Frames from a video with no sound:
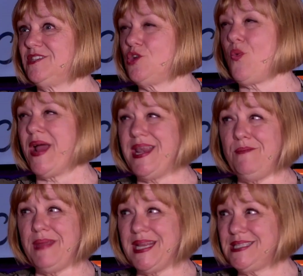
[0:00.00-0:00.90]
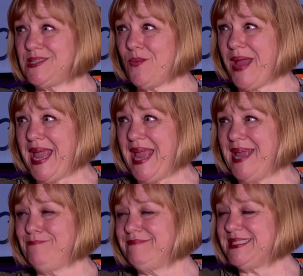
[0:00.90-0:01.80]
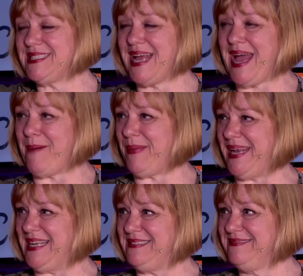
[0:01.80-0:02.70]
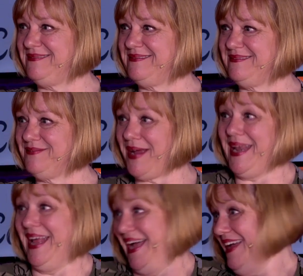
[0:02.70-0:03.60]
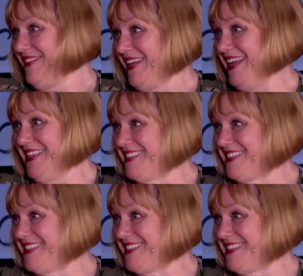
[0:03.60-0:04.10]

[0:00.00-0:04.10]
20 minutes away, it's not happening. Yeah. Right? And they even